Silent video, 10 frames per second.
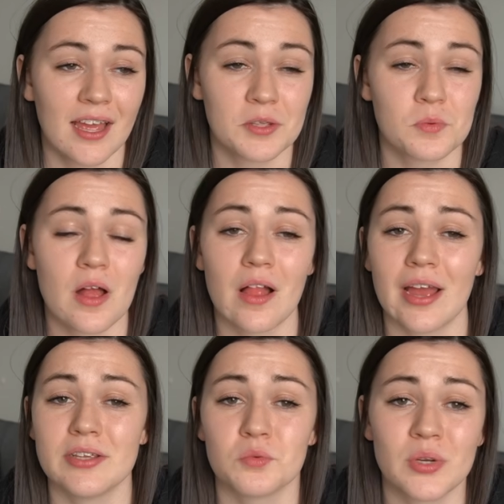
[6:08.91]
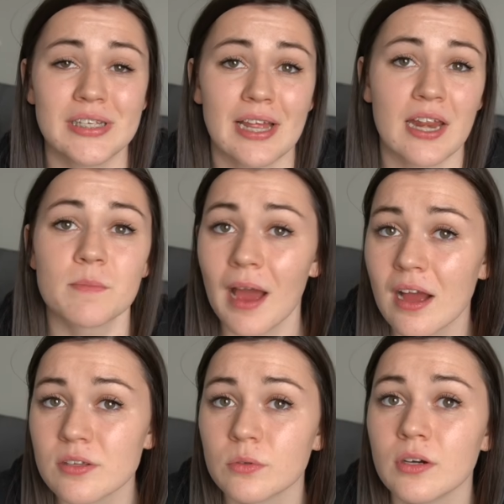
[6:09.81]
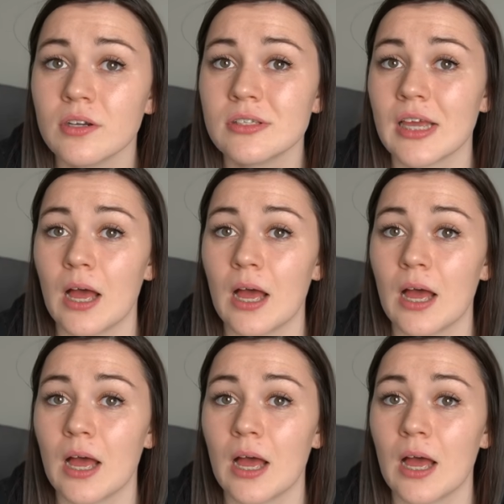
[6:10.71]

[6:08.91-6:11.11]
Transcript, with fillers: as well as resetting passwords,